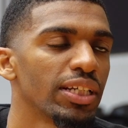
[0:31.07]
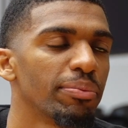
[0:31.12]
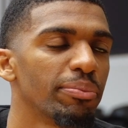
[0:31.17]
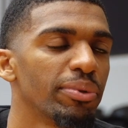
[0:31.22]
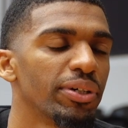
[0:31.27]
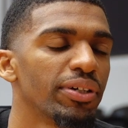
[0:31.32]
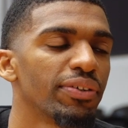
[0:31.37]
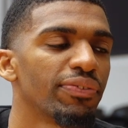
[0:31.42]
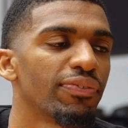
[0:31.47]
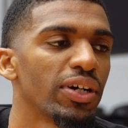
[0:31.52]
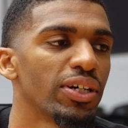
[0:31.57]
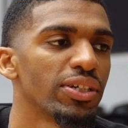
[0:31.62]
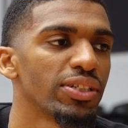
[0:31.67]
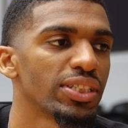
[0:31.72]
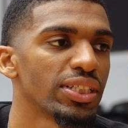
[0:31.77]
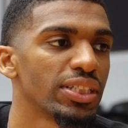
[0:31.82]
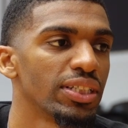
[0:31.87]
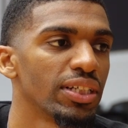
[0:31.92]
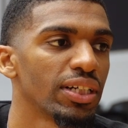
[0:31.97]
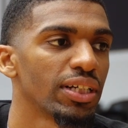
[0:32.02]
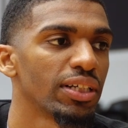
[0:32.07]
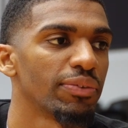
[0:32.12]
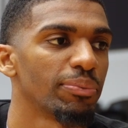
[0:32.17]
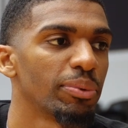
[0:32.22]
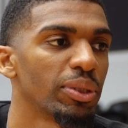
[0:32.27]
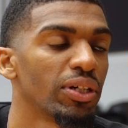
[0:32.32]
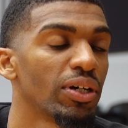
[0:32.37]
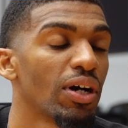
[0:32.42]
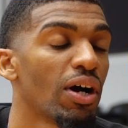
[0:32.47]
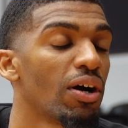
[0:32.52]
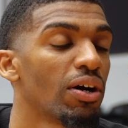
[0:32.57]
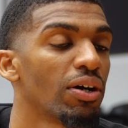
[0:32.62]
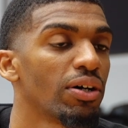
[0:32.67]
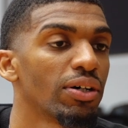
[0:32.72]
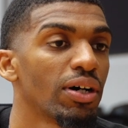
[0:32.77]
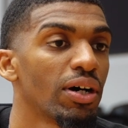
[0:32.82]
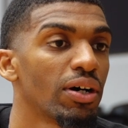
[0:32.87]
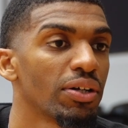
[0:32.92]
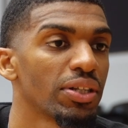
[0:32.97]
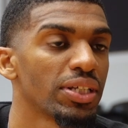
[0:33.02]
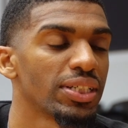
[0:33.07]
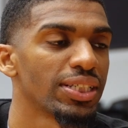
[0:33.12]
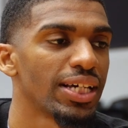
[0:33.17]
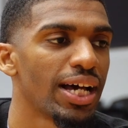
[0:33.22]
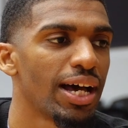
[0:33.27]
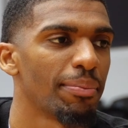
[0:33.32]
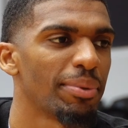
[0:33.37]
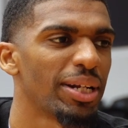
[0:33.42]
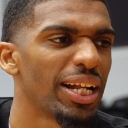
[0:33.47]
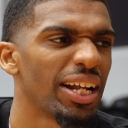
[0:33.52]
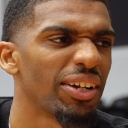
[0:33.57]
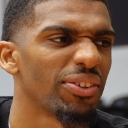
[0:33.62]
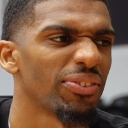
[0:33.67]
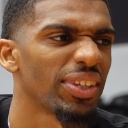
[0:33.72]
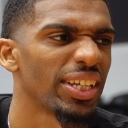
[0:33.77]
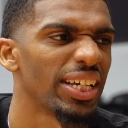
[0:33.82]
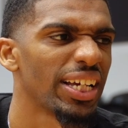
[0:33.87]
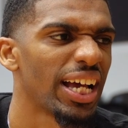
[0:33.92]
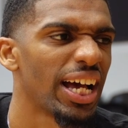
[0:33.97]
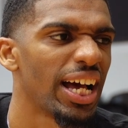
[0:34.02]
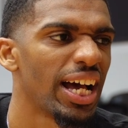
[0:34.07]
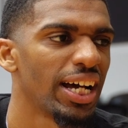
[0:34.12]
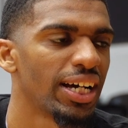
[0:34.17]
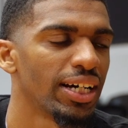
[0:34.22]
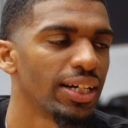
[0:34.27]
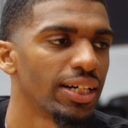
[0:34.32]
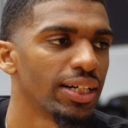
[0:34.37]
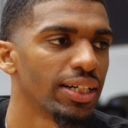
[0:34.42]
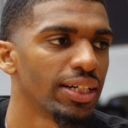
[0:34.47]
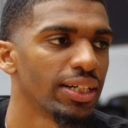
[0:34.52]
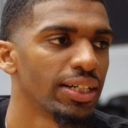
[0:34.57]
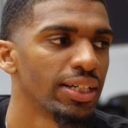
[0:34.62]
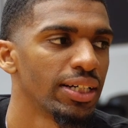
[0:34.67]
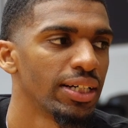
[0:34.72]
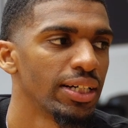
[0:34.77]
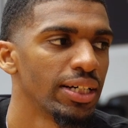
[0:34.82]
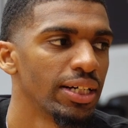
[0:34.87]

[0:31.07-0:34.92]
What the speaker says: in the mirror first and look in the mirror all the time. And I don't think I